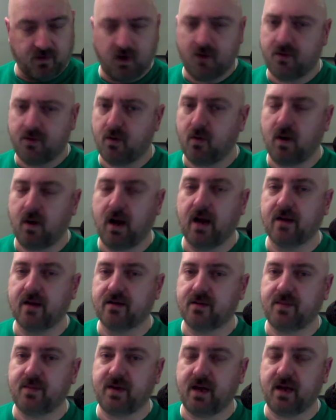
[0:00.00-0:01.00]
although
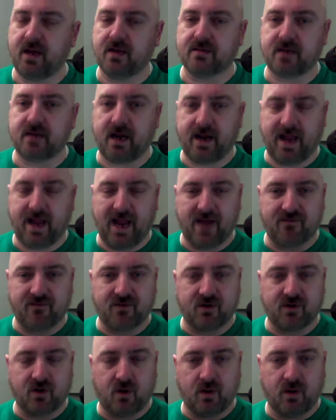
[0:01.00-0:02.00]
to be honest, I'd have to
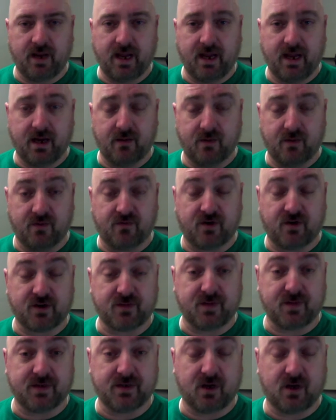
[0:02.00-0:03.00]
go ahead and refresh
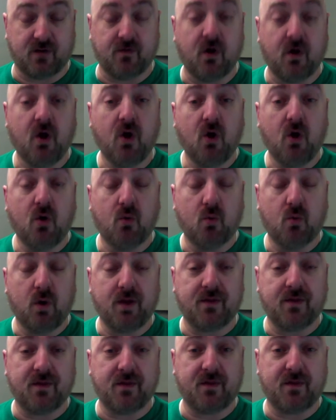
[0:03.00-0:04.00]
myself
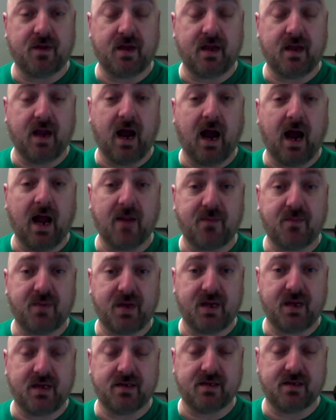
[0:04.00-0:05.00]
with the
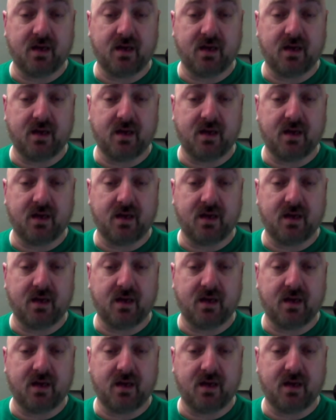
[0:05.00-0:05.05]
IP